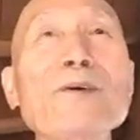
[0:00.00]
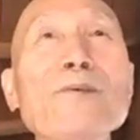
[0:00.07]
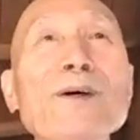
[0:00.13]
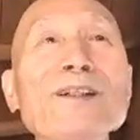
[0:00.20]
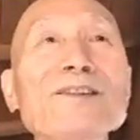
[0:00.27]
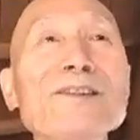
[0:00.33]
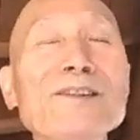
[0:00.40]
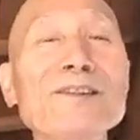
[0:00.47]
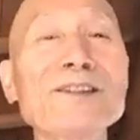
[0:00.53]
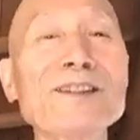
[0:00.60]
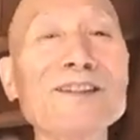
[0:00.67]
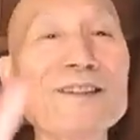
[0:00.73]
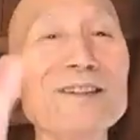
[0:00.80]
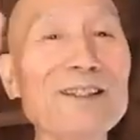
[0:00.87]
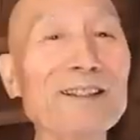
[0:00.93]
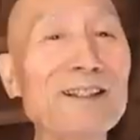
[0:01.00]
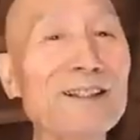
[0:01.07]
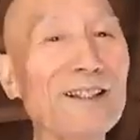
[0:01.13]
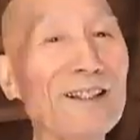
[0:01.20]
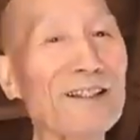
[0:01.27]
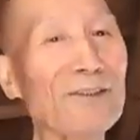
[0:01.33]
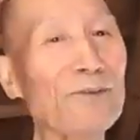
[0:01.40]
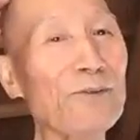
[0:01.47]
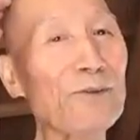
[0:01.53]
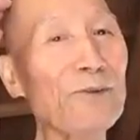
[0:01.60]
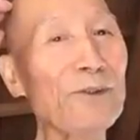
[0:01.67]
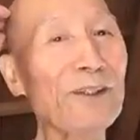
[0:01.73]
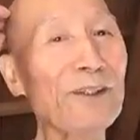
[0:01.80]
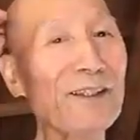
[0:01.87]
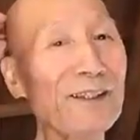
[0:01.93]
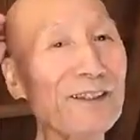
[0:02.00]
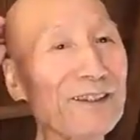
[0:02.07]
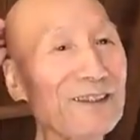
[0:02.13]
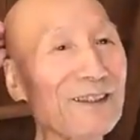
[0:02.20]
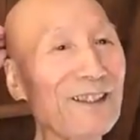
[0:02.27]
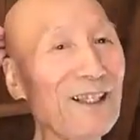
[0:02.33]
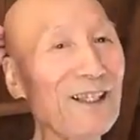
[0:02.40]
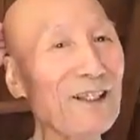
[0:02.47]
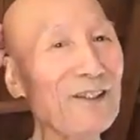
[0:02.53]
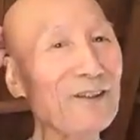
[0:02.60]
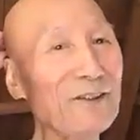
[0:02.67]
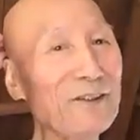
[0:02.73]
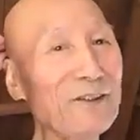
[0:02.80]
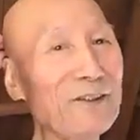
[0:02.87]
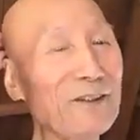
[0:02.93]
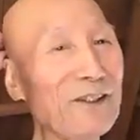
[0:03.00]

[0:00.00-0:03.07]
Once you just realize who you are,